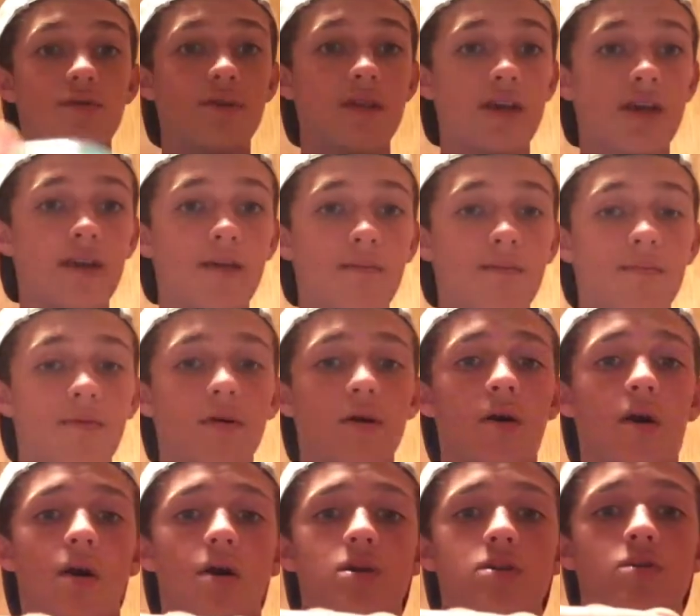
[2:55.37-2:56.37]
deep
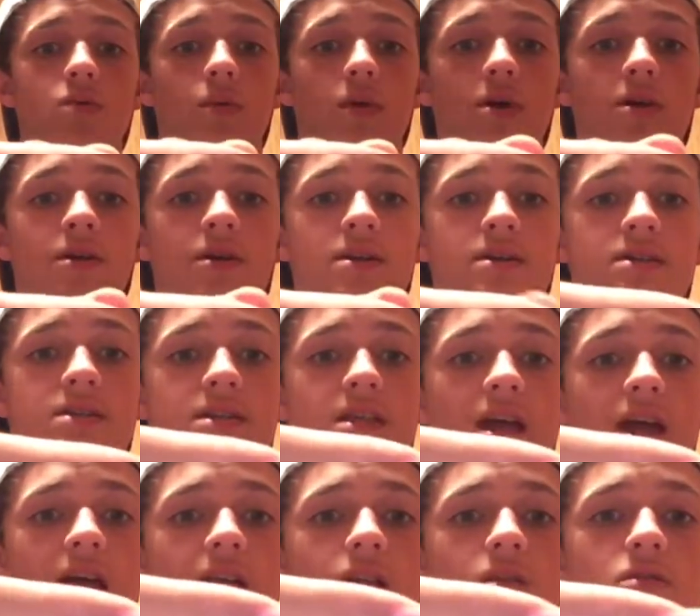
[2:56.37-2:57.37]
to where you get
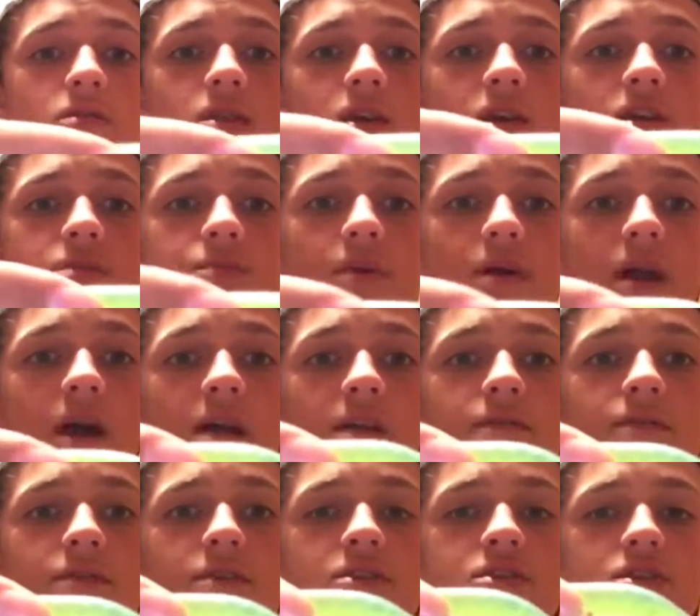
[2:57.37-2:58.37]
snagged on things, but I'd
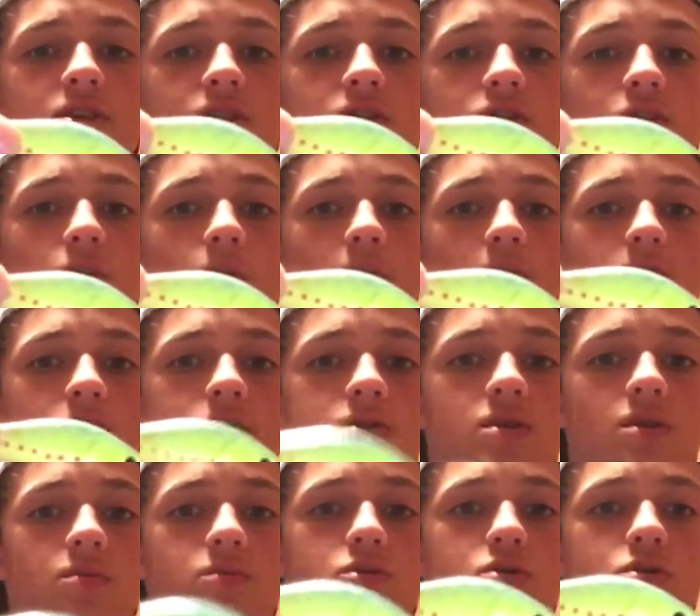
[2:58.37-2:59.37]
fish this around
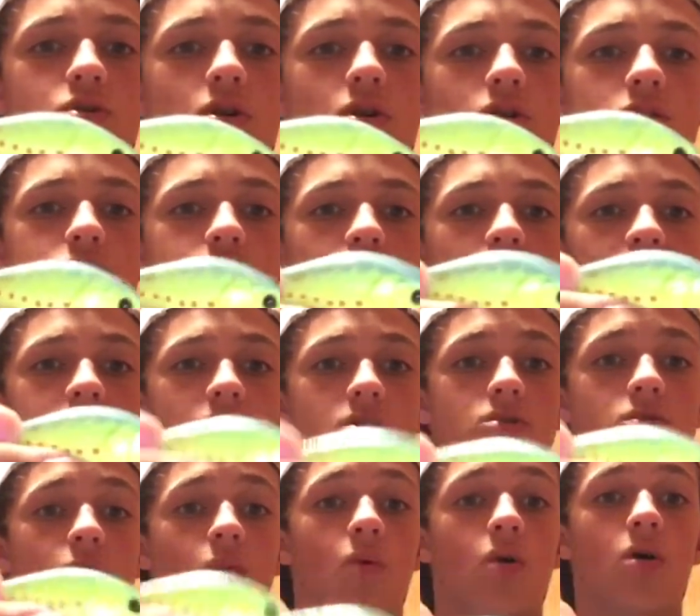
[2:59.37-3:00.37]
some structure that's
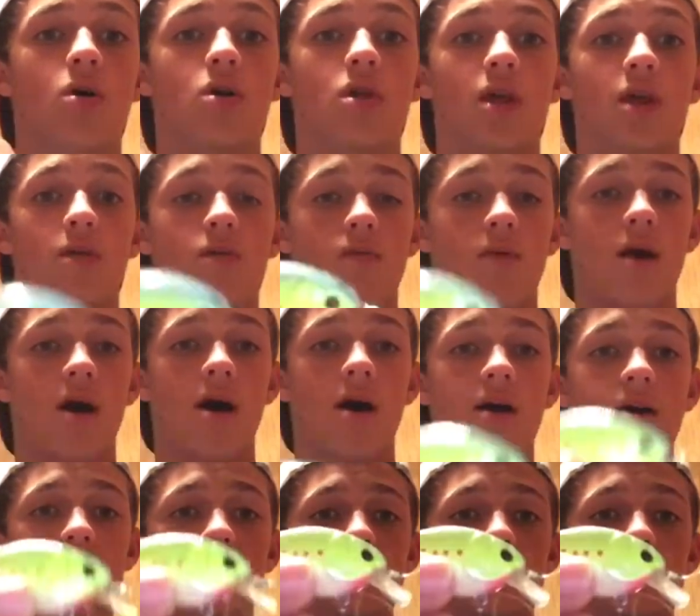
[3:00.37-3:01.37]
underwater, like rocks